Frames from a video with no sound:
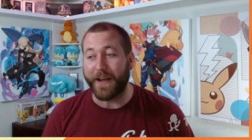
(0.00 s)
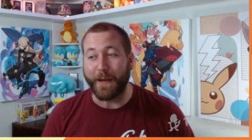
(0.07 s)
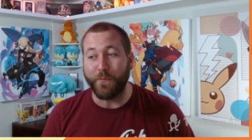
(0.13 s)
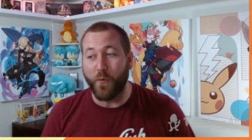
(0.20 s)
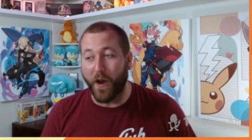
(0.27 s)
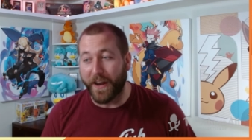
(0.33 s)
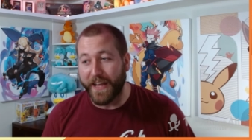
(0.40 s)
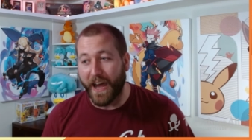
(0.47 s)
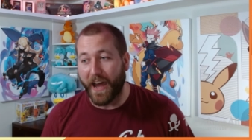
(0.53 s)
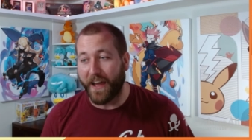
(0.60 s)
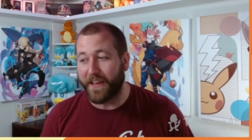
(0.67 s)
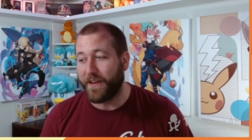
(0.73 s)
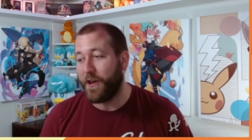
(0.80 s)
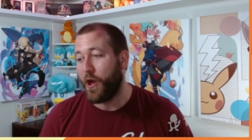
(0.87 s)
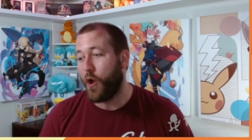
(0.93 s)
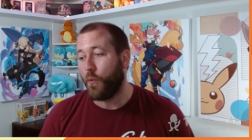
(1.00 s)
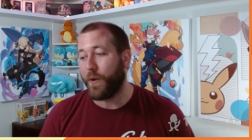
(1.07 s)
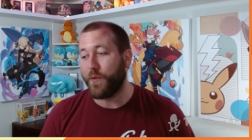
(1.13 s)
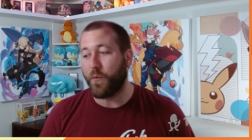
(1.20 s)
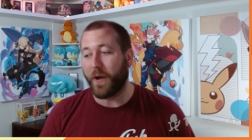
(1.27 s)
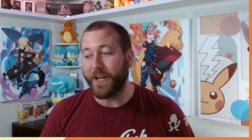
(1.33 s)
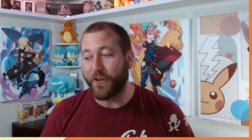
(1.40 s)
I'm one guy with
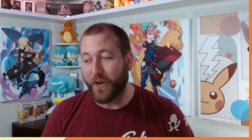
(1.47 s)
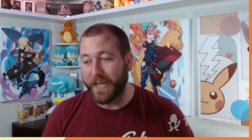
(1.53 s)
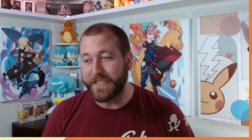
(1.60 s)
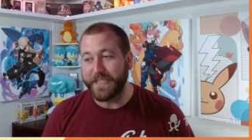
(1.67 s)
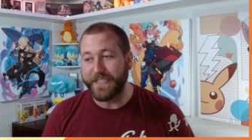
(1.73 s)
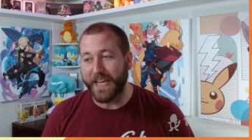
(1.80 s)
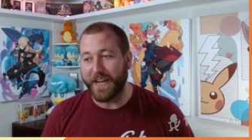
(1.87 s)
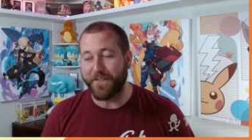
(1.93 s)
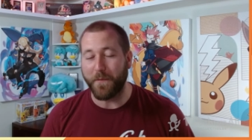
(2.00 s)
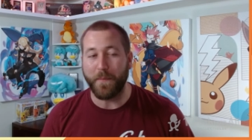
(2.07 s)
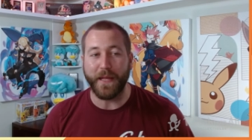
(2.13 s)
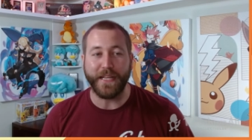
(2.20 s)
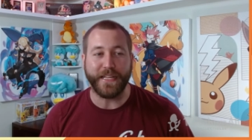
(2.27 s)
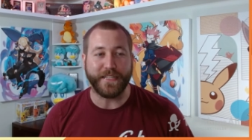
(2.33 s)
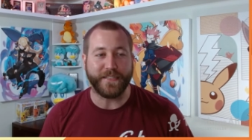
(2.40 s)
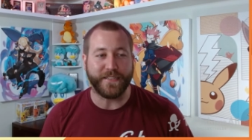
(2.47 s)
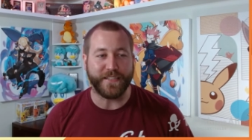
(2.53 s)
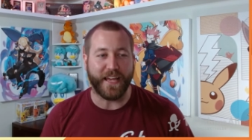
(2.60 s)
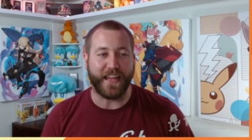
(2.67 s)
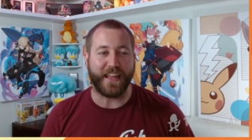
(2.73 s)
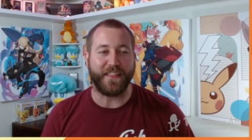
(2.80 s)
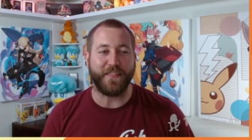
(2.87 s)
one crazy set of opinions
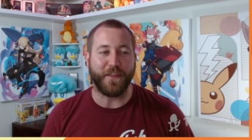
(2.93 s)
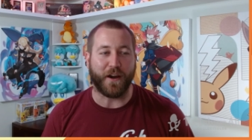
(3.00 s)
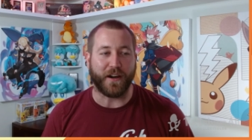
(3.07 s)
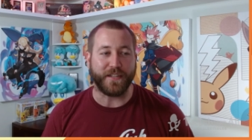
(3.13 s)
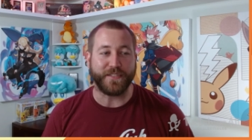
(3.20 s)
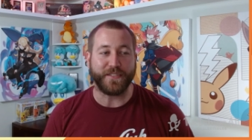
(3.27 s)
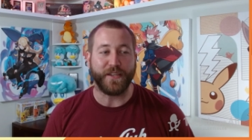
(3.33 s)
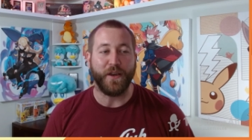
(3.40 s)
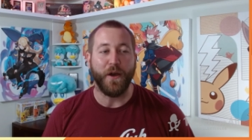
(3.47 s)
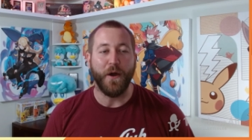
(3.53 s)
and, and thoughts.